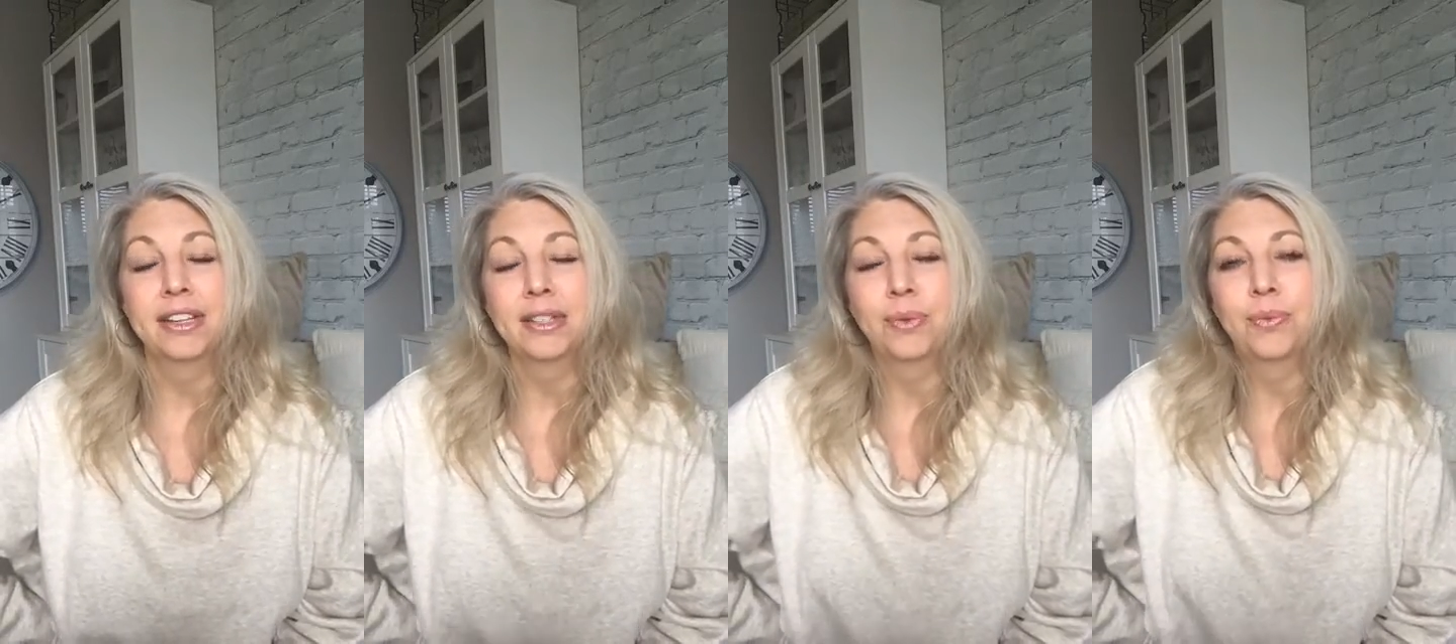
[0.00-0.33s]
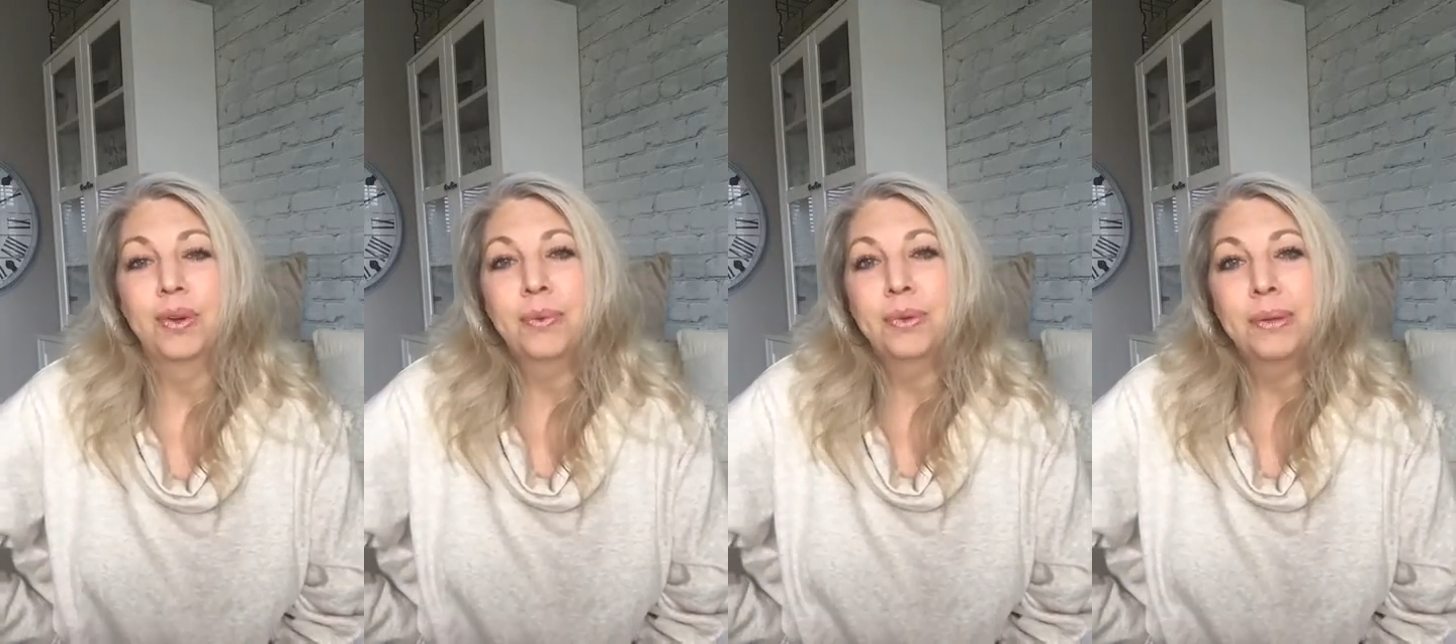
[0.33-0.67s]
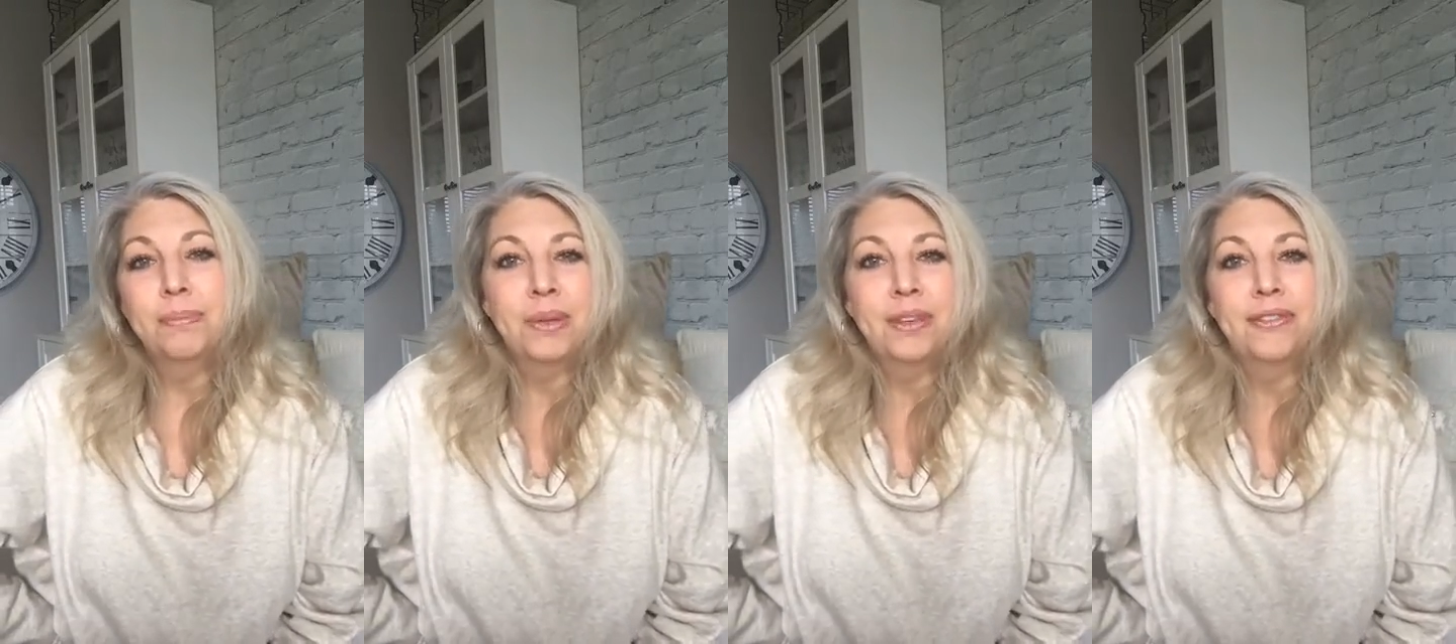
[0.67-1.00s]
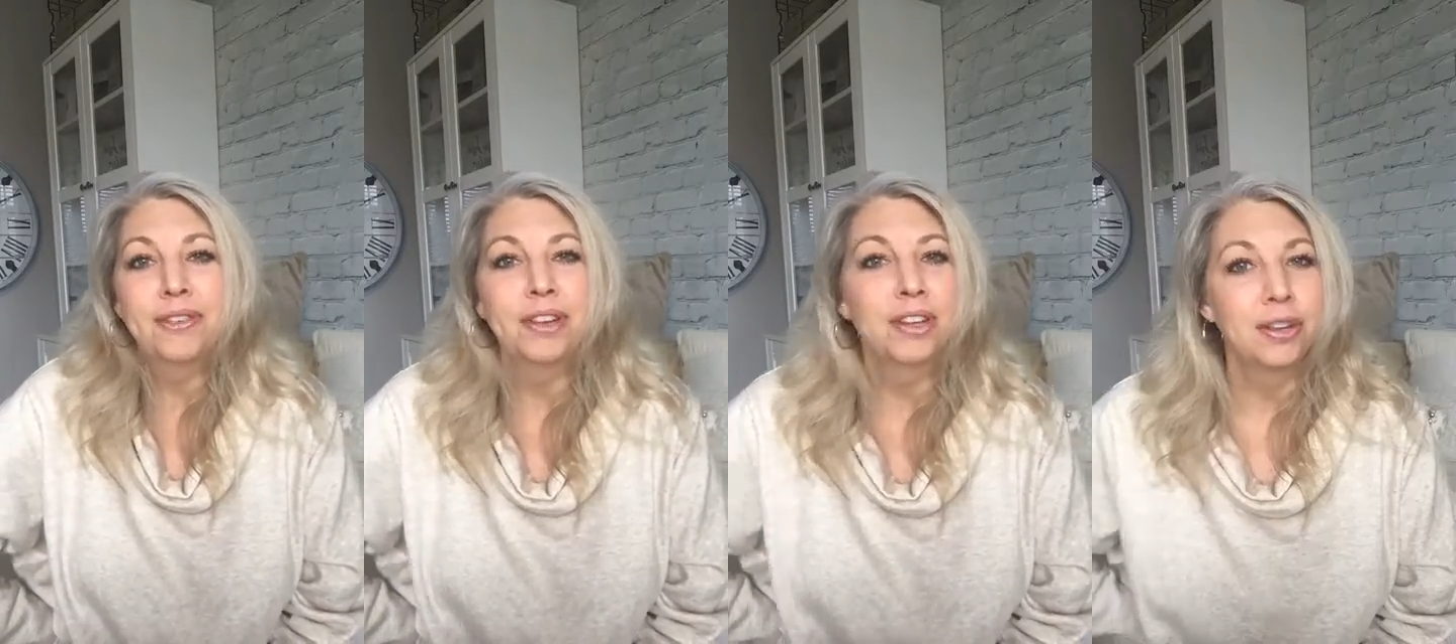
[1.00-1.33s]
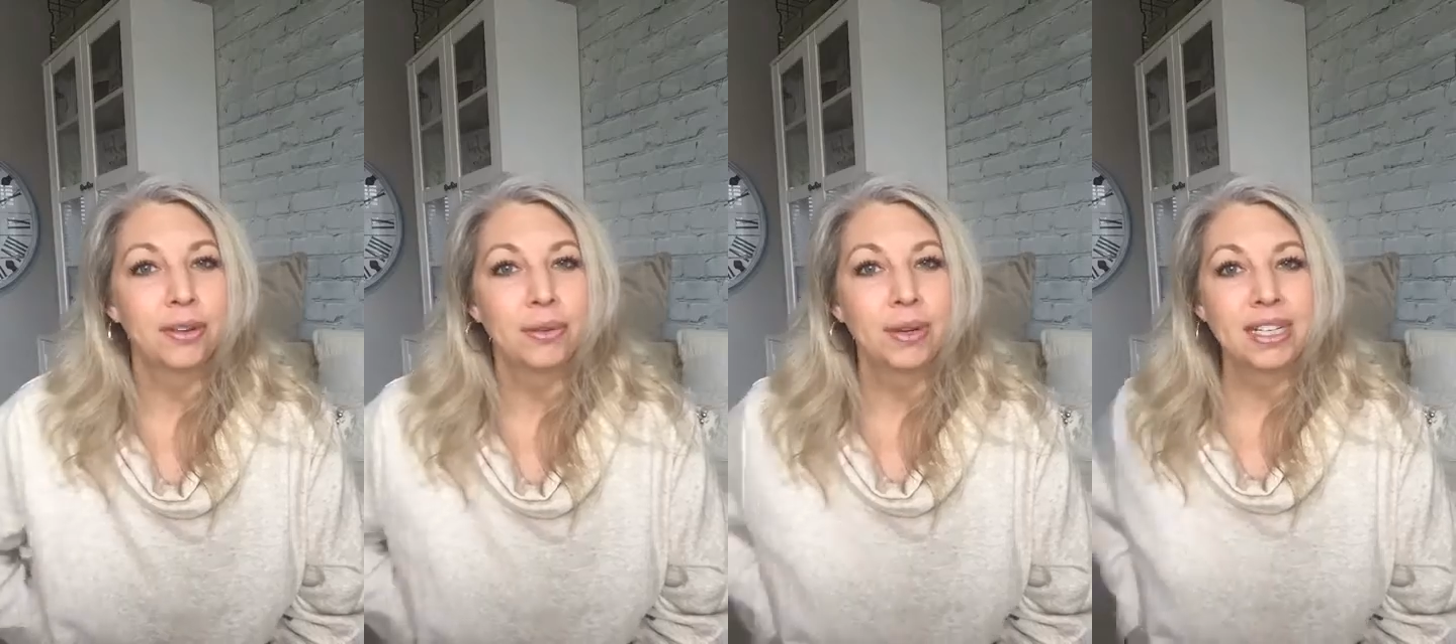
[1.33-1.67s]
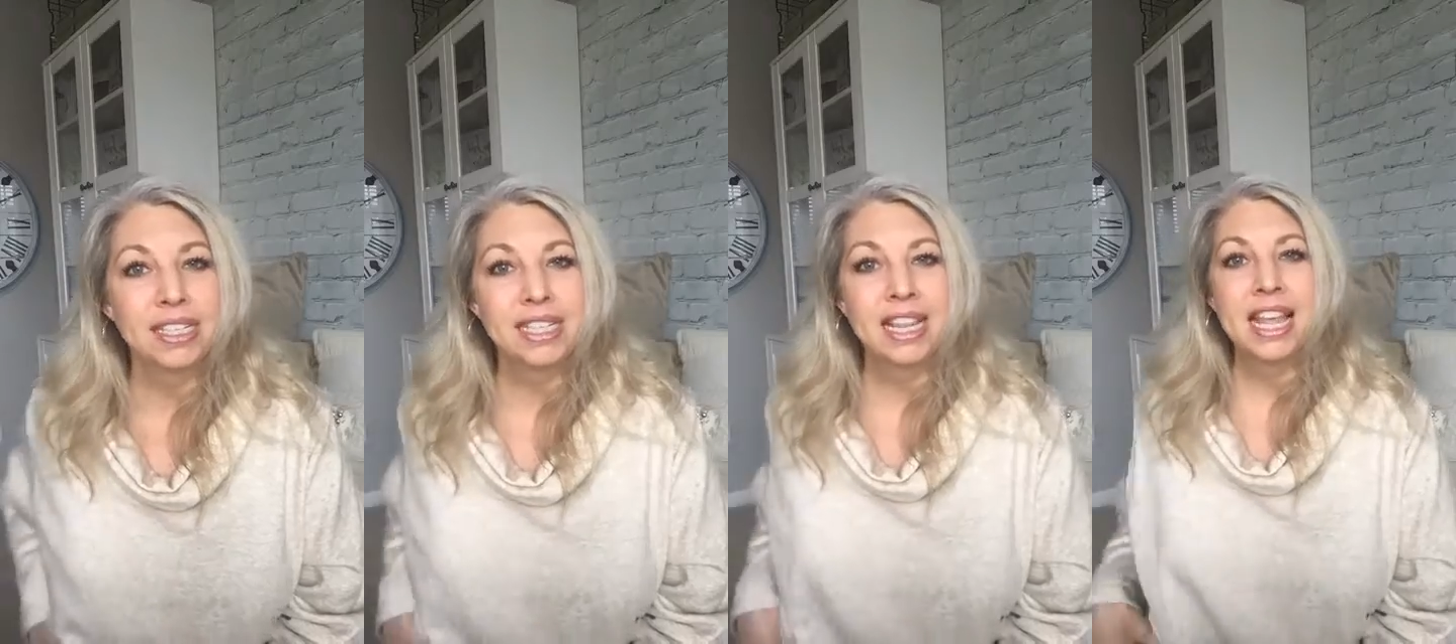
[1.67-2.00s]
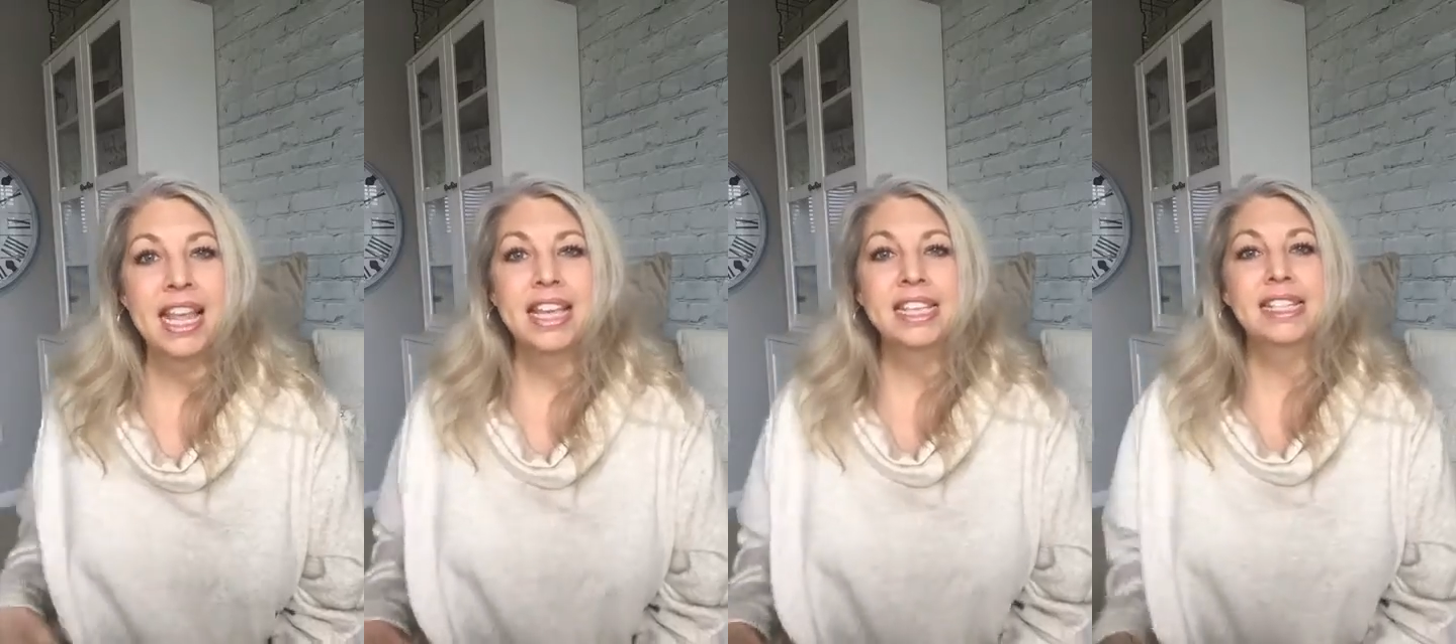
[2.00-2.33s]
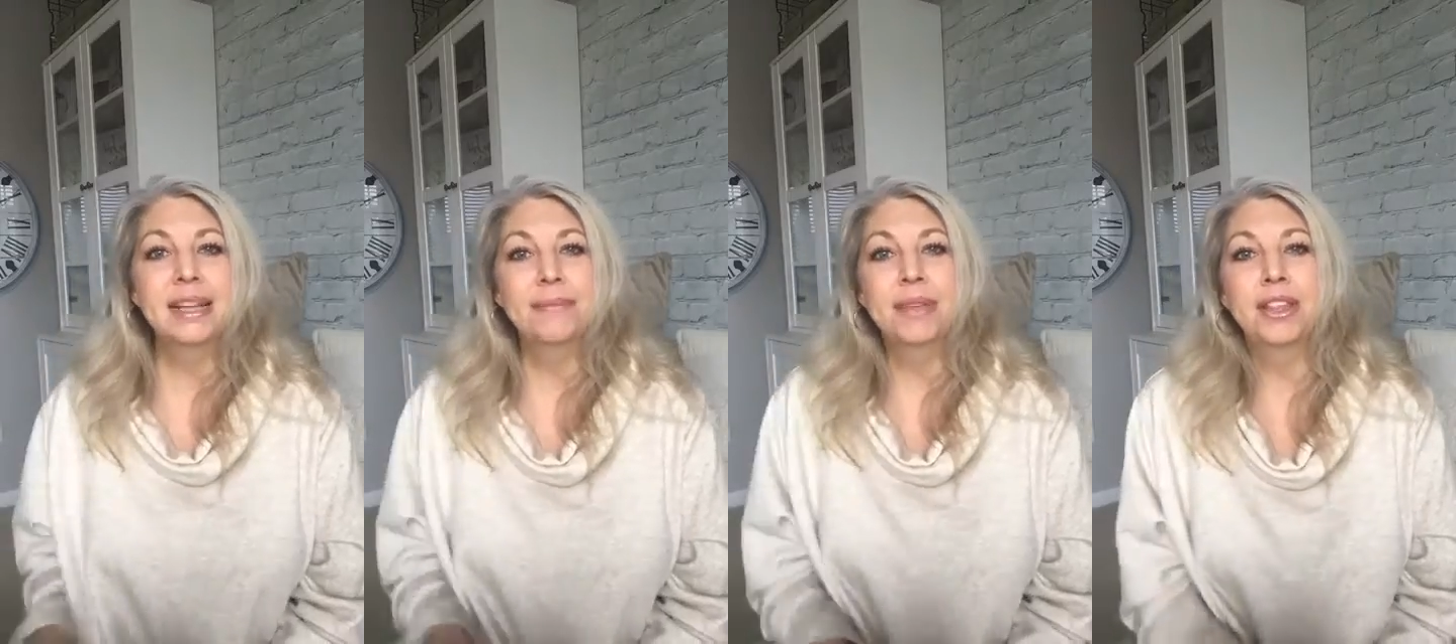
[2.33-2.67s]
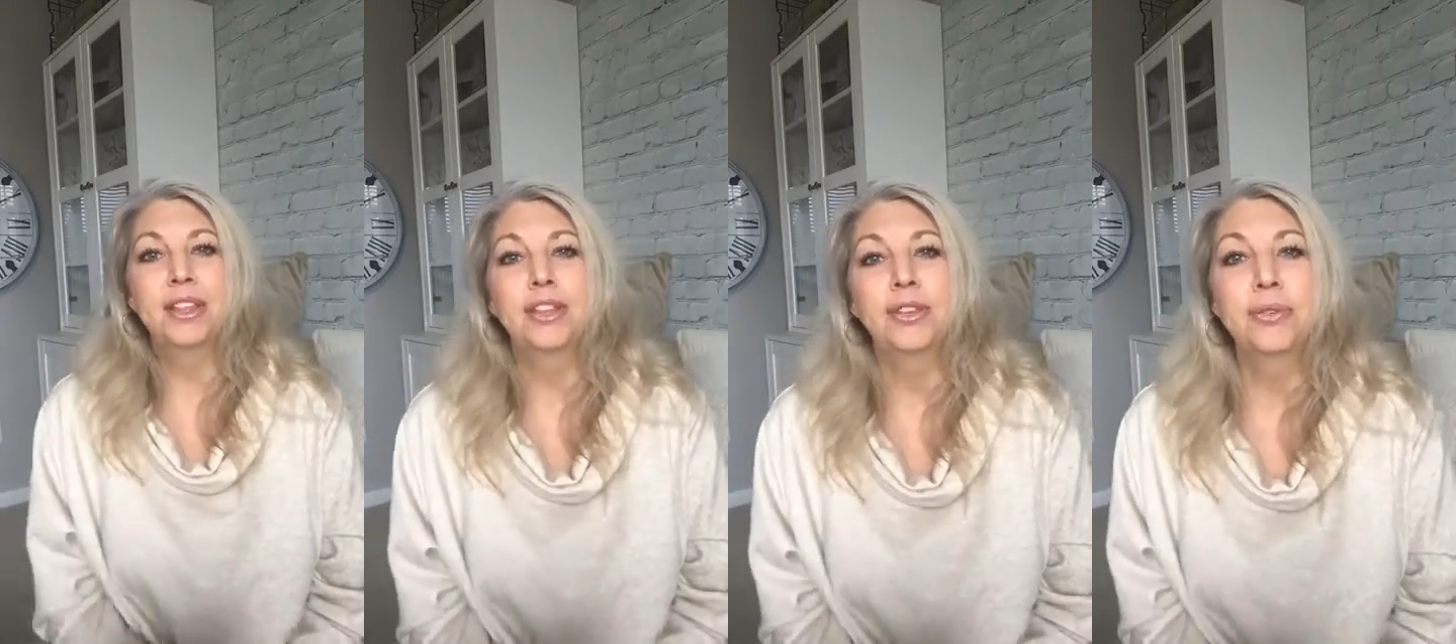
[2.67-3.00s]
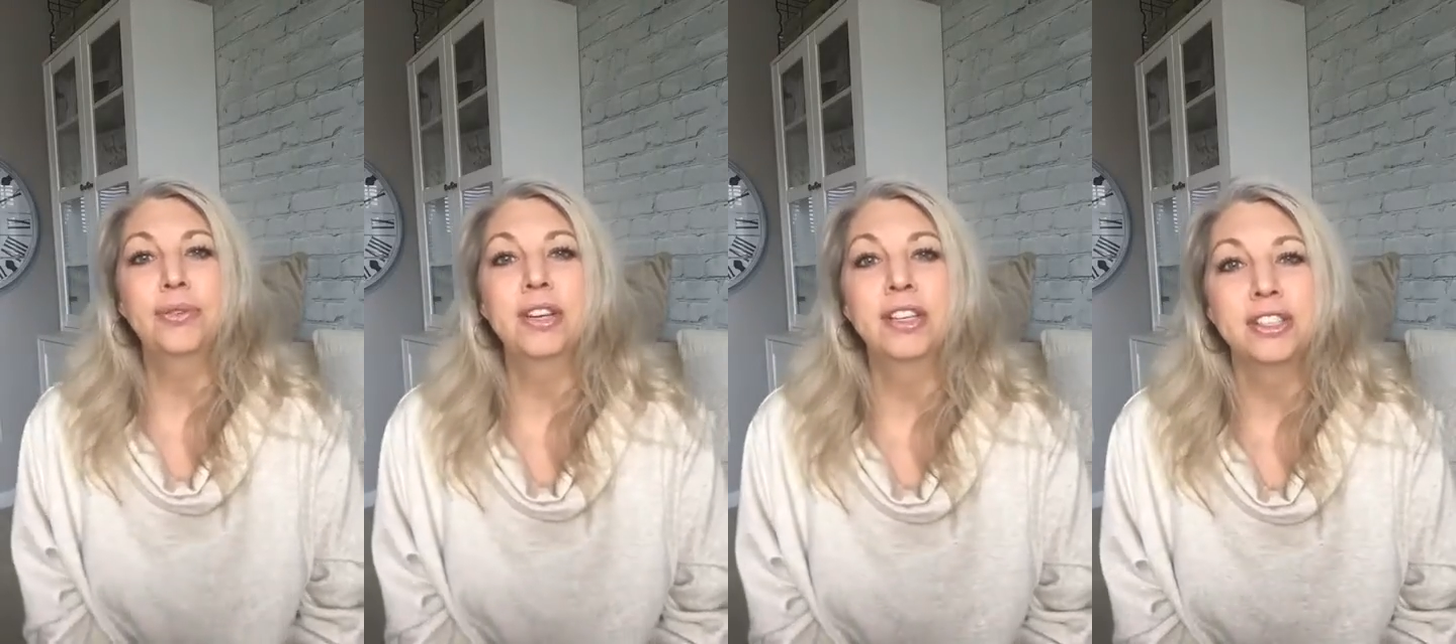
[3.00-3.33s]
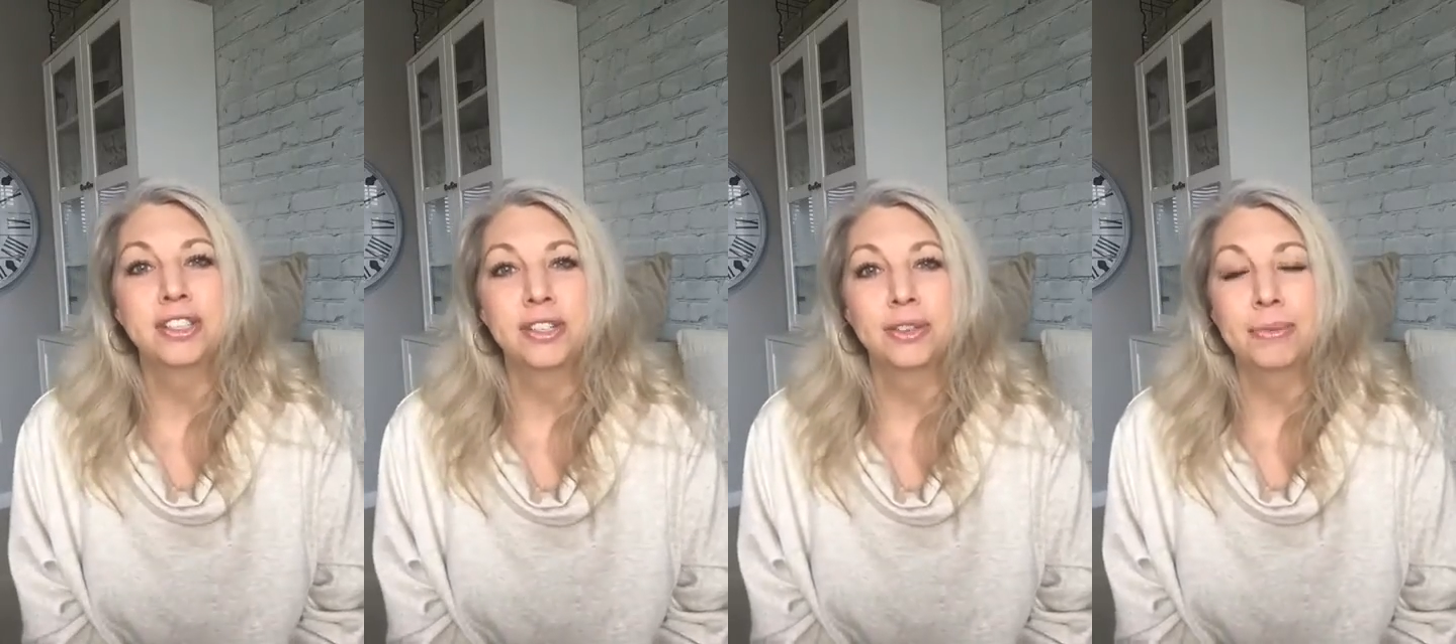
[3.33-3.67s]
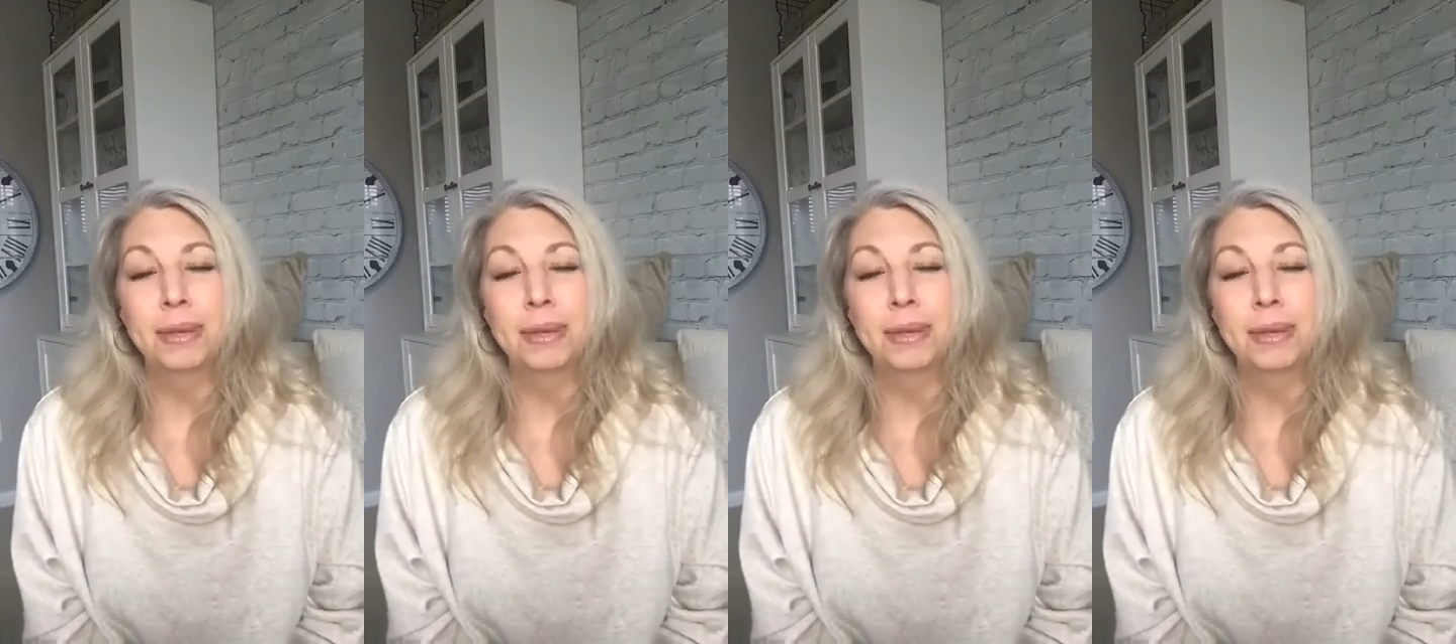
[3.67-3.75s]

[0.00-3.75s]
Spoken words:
So what would it be for you? What is something that you could do?